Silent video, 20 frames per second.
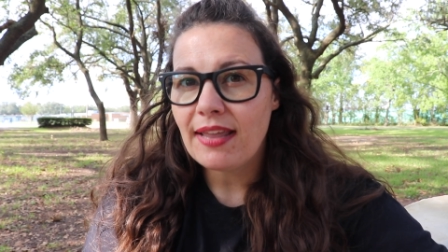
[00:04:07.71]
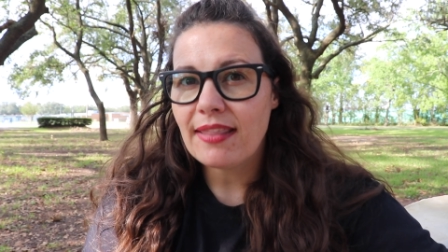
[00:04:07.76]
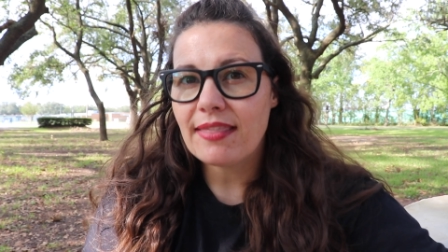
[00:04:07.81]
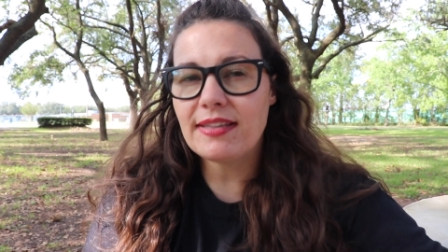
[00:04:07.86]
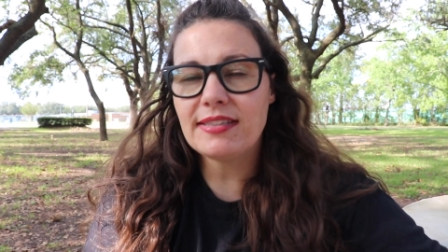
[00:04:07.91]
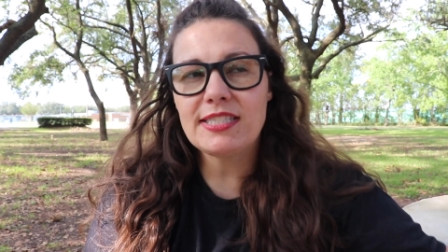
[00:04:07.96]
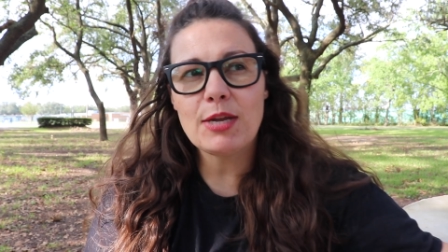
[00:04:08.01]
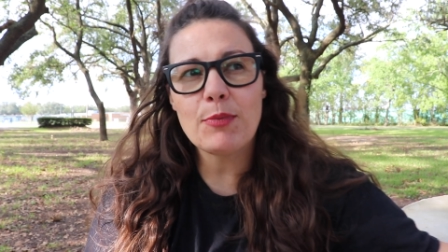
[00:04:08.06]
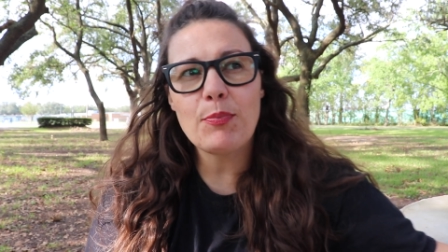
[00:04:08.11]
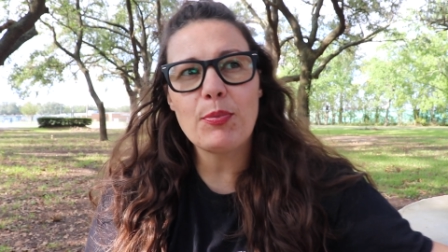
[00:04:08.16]

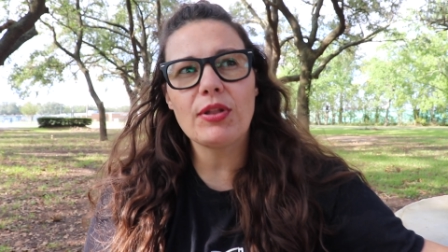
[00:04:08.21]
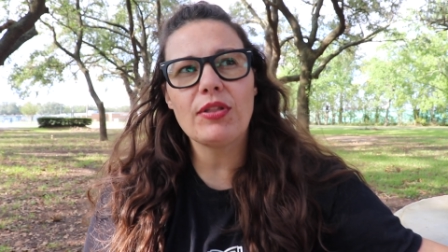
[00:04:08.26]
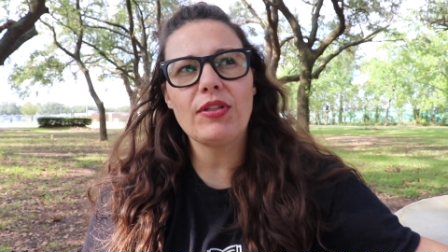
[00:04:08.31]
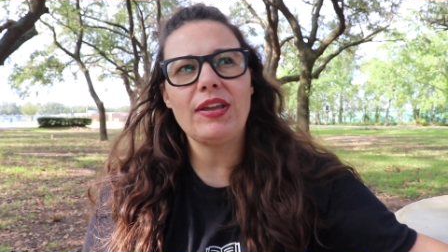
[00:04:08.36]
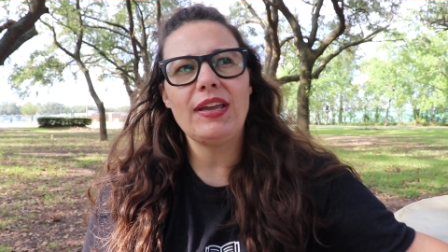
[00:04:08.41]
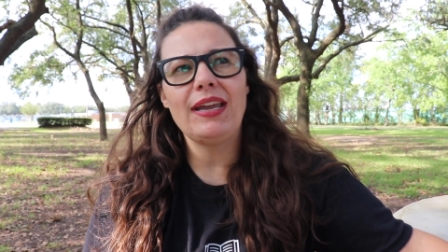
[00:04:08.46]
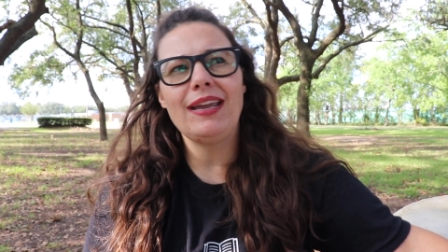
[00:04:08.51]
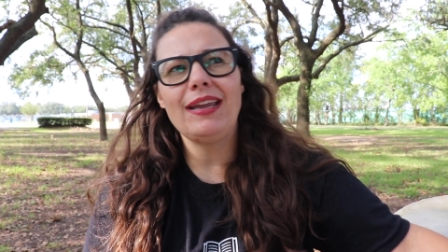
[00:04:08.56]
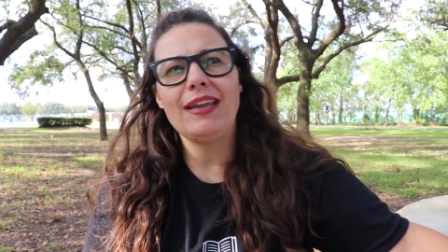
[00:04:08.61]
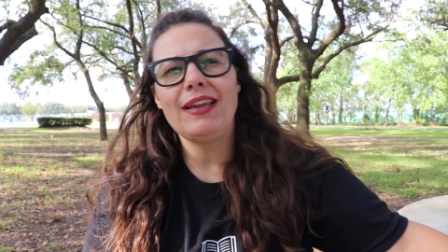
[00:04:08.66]
then
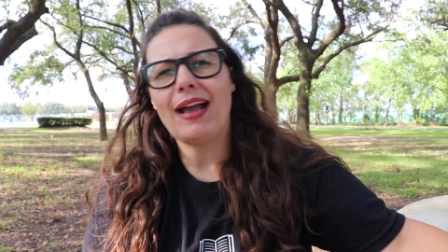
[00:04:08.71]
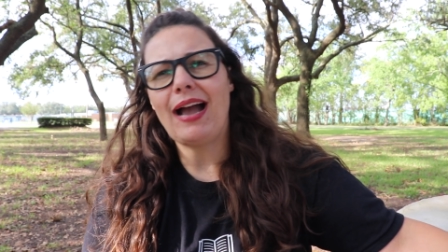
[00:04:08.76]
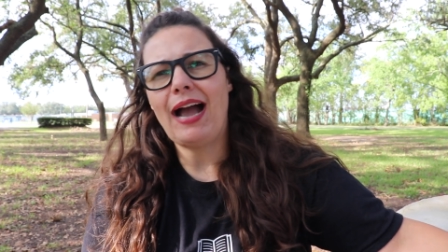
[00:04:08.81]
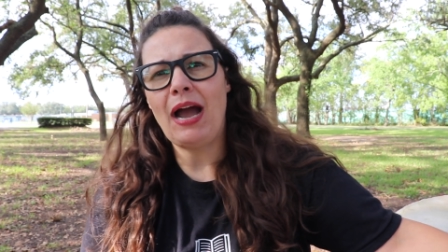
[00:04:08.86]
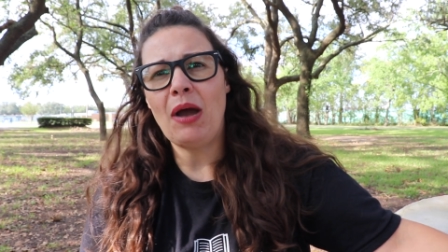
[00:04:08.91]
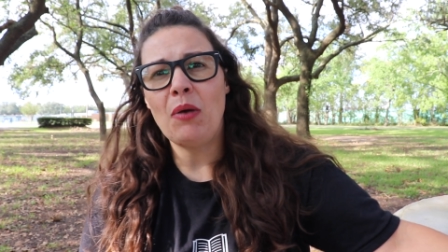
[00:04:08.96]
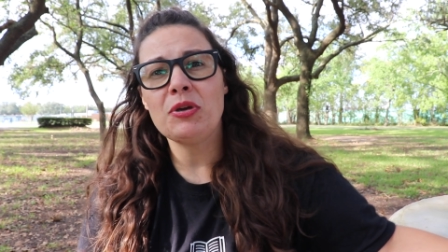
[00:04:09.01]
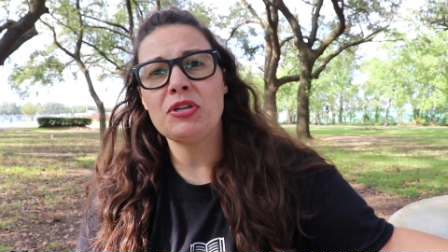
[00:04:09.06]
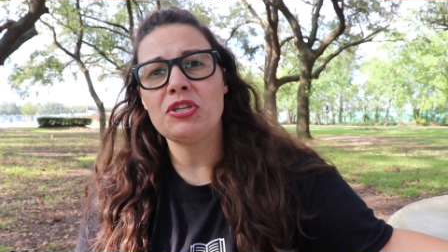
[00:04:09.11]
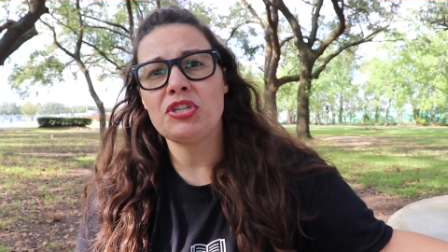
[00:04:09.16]
typically
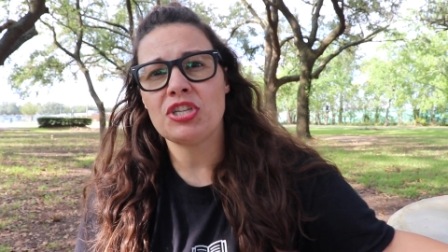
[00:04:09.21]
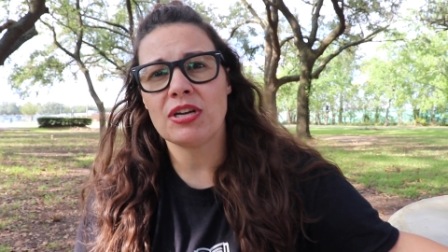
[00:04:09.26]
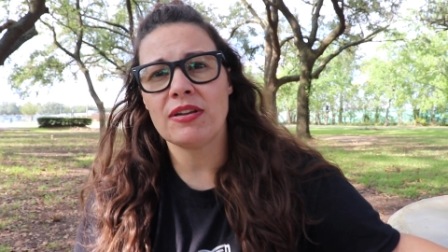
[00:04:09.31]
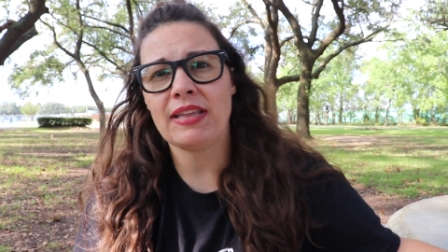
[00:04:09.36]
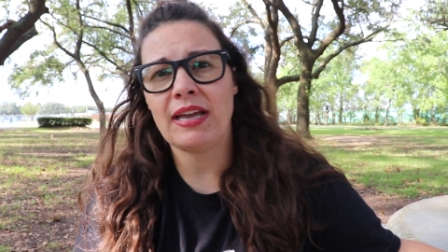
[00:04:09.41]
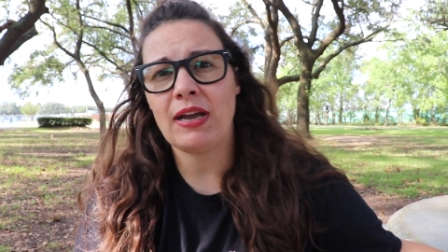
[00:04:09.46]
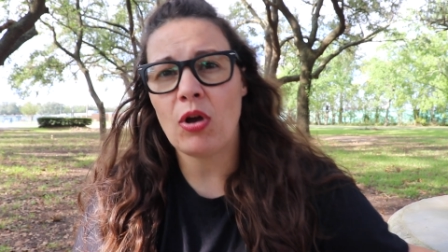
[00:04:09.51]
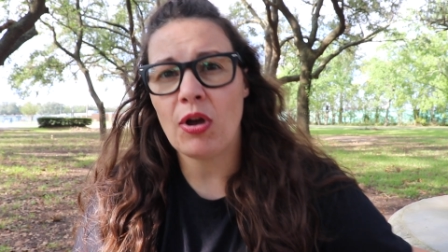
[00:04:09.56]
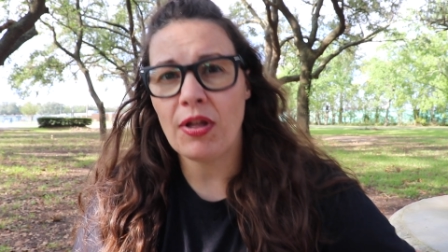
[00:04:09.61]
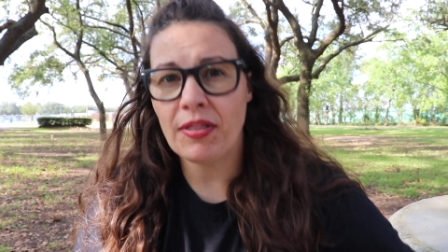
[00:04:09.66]
I would share
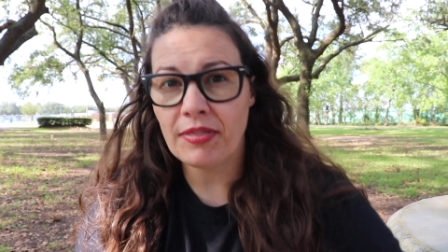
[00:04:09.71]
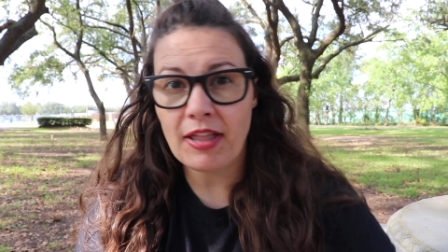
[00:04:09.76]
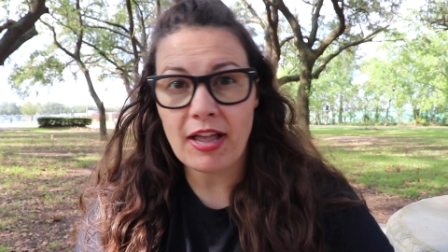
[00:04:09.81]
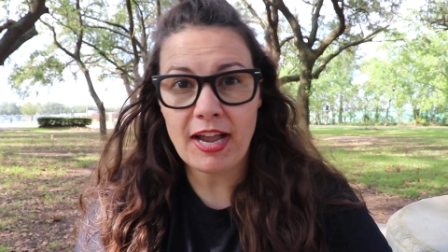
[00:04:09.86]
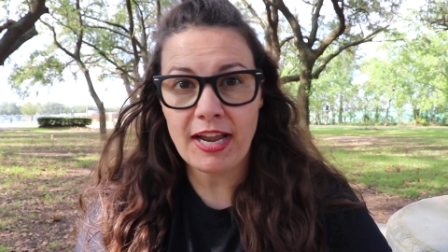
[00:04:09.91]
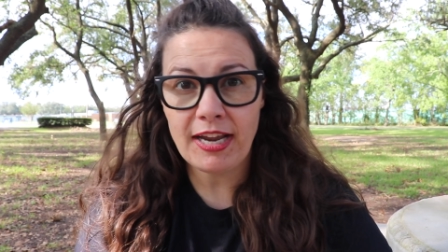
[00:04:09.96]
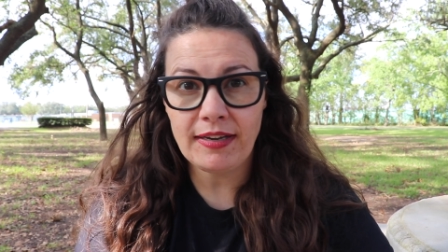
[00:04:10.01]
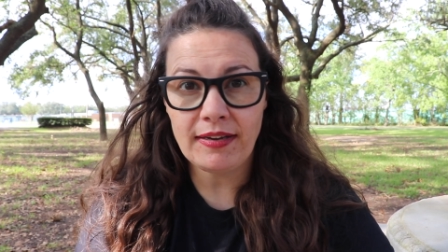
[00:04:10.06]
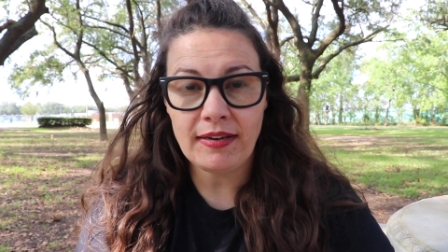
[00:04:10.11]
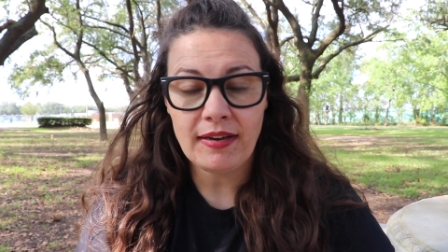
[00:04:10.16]
that
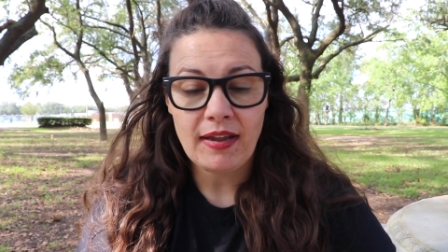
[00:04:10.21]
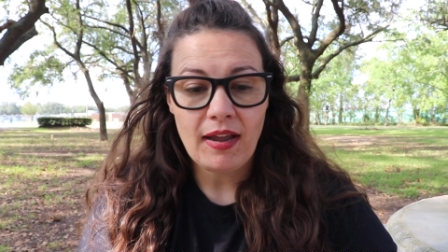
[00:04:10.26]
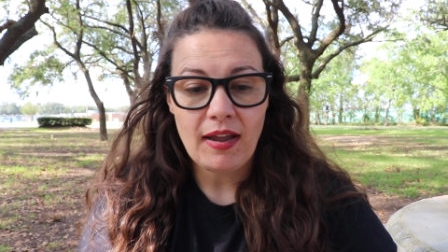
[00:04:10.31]
online.